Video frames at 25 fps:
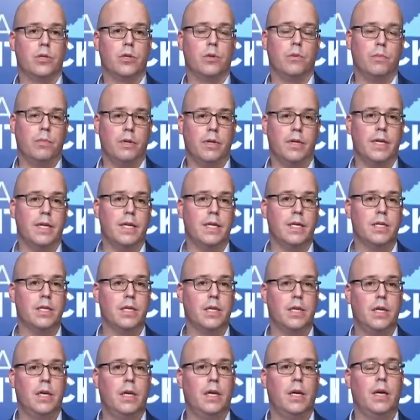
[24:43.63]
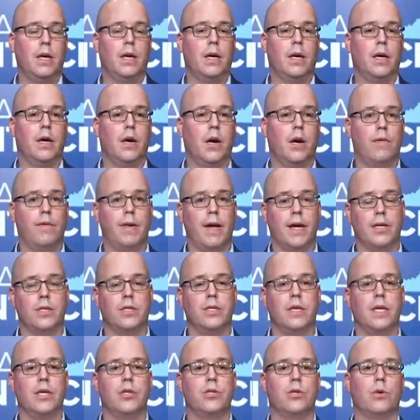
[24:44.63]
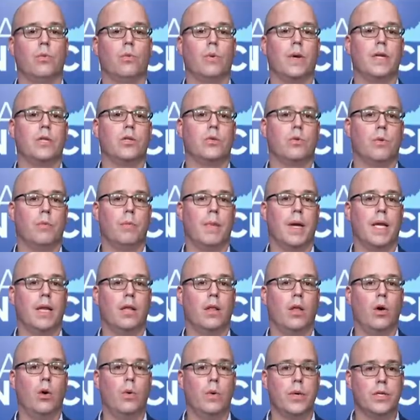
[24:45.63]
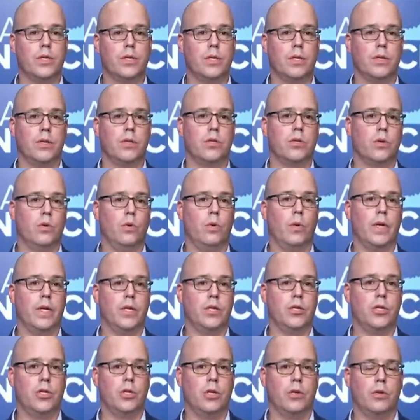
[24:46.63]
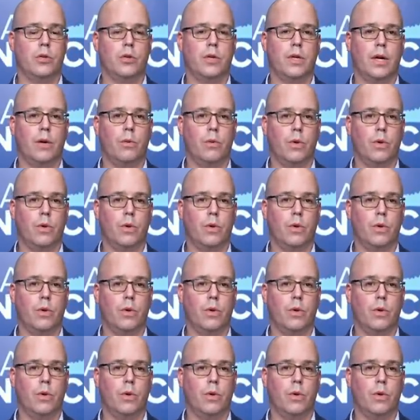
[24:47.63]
So please, our vaccination rates remain lowest in the school-age children.